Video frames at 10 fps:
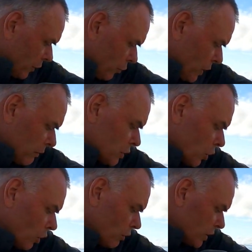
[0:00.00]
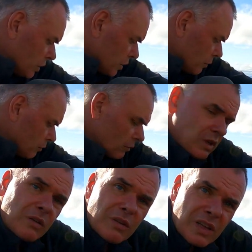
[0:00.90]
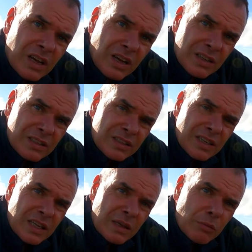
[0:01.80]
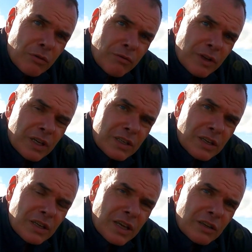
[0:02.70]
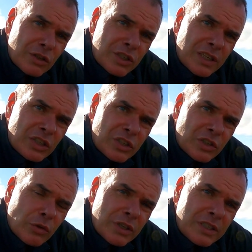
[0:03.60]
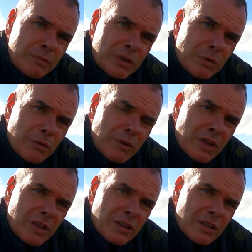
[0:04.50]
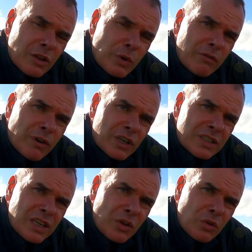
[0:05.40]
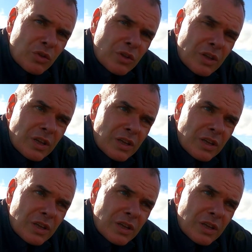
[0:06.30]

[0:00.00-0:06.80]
as well as Holland and a heap of uh, English stations, although they seem to be quite far south,